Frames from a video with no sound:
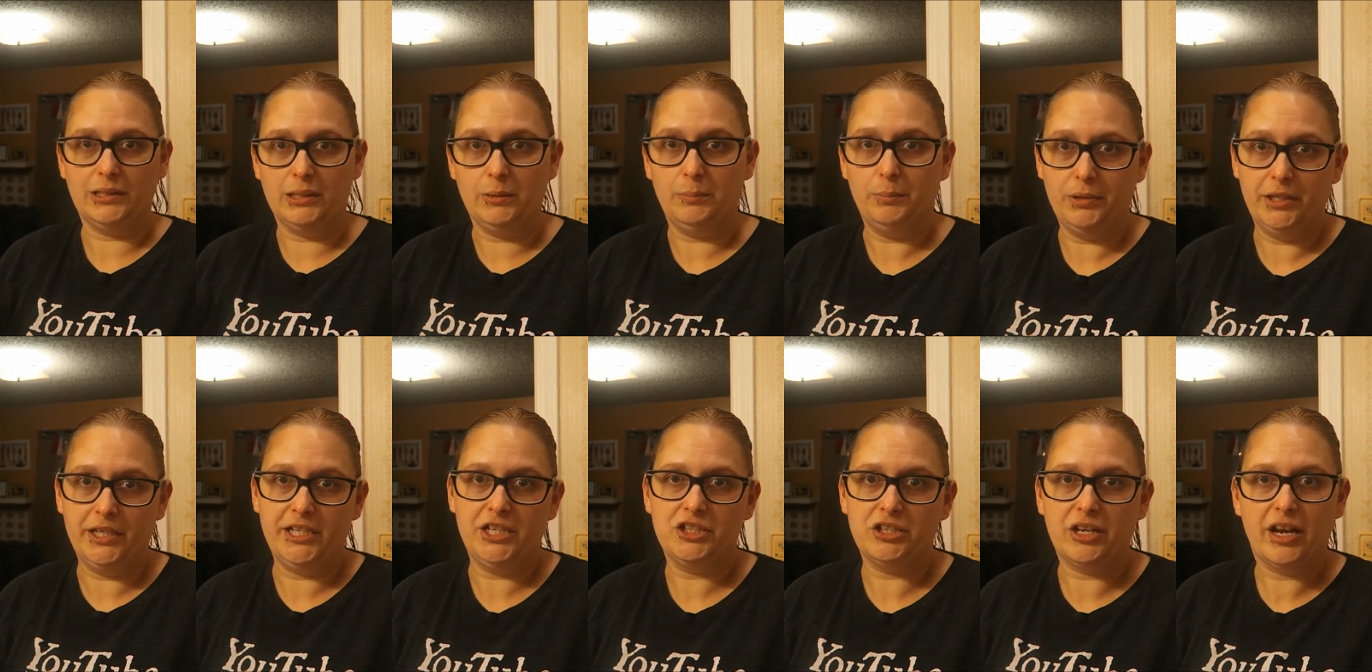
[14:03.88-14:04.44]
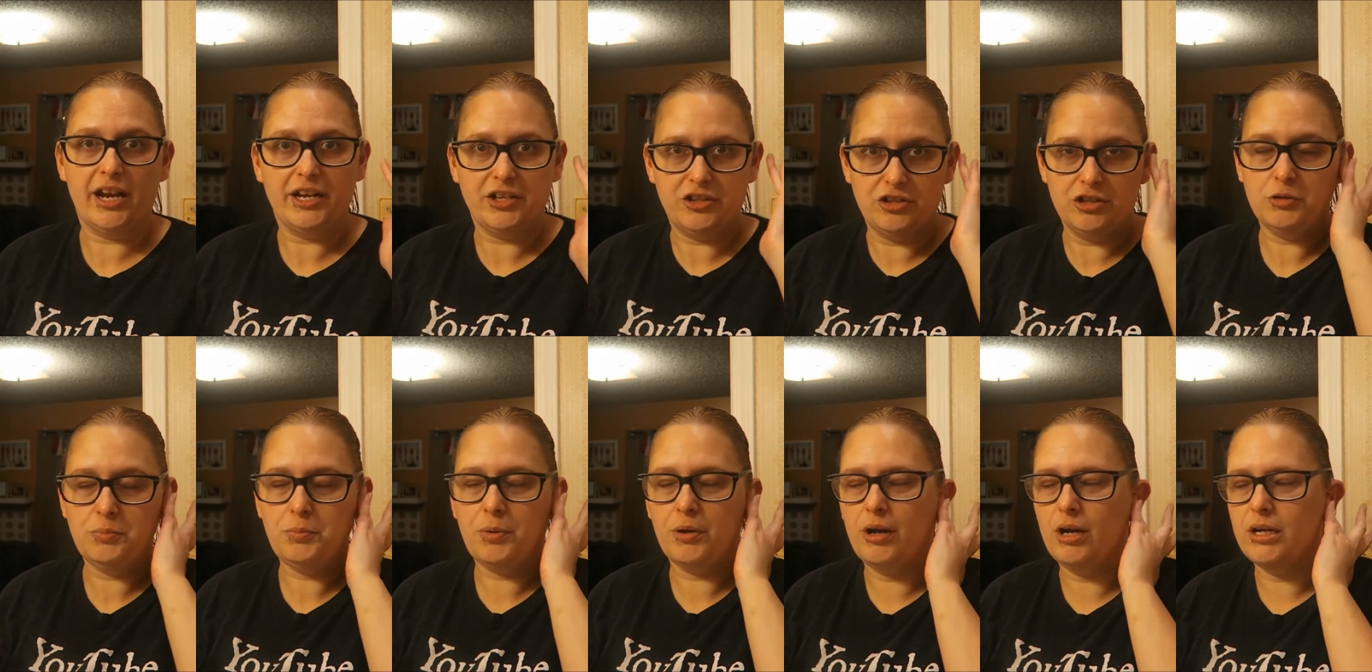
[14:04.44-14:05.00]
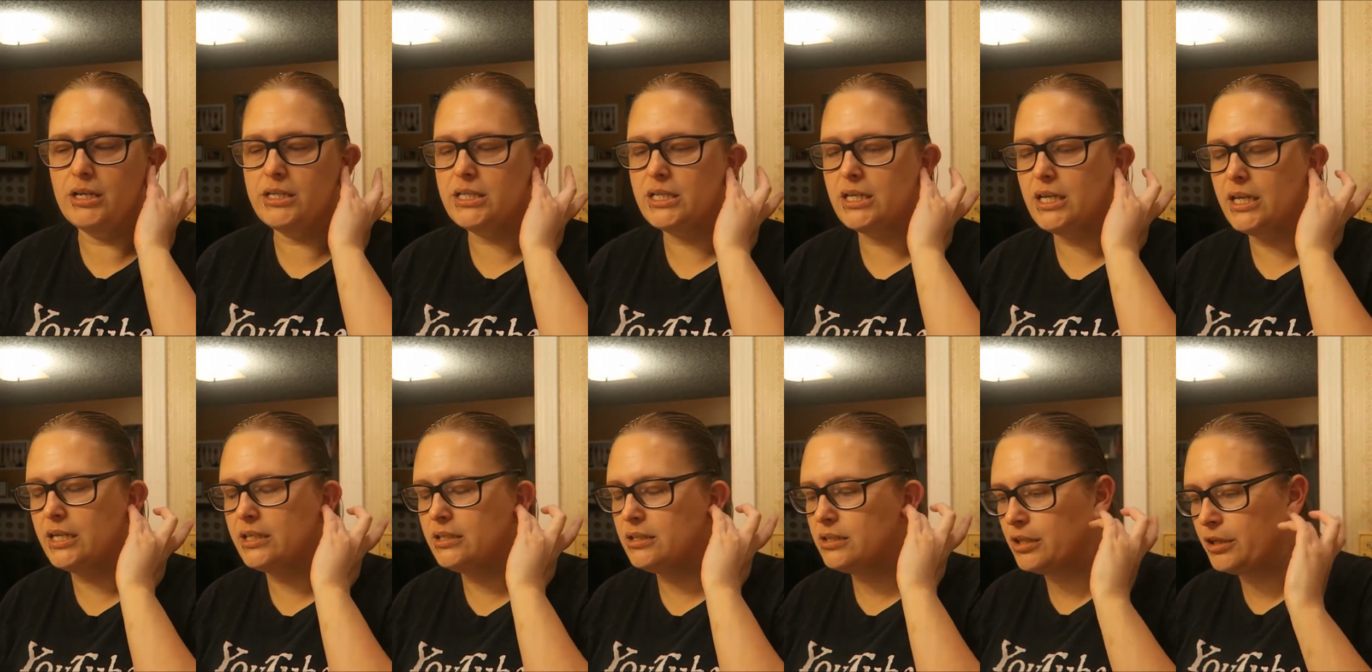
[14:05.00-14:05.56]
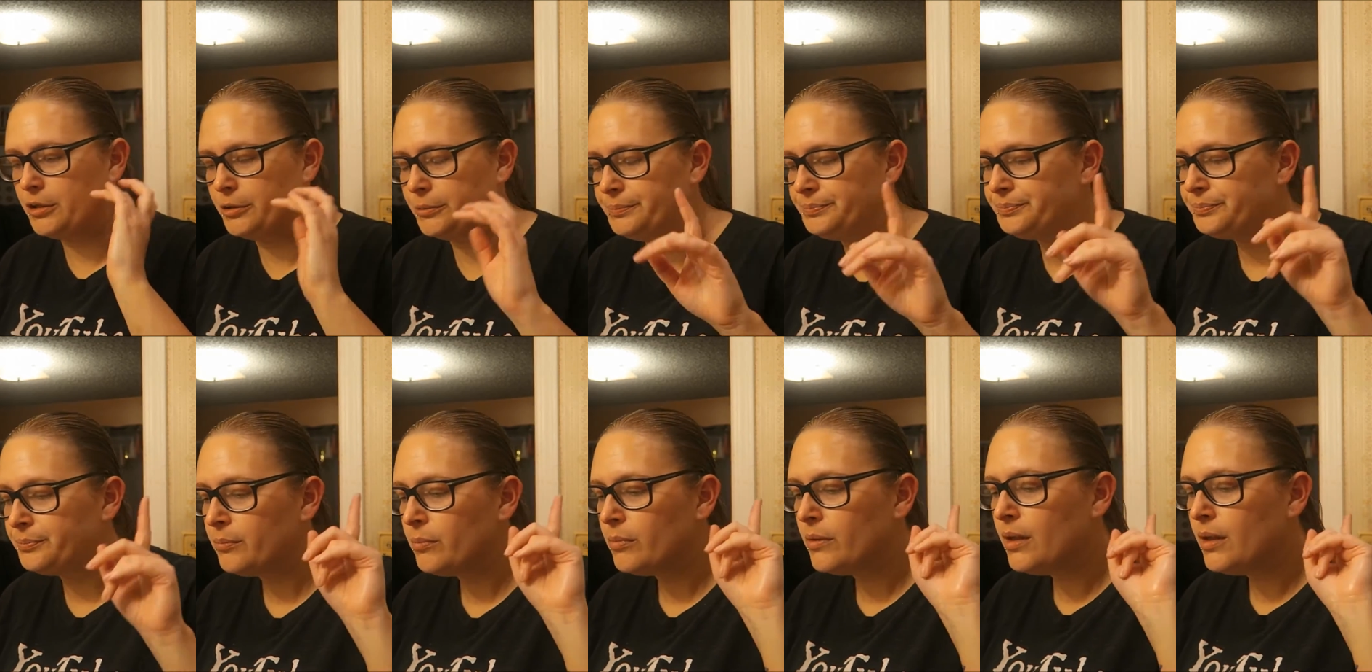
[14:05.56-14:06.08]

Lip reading: with the bleach that I just put on today. So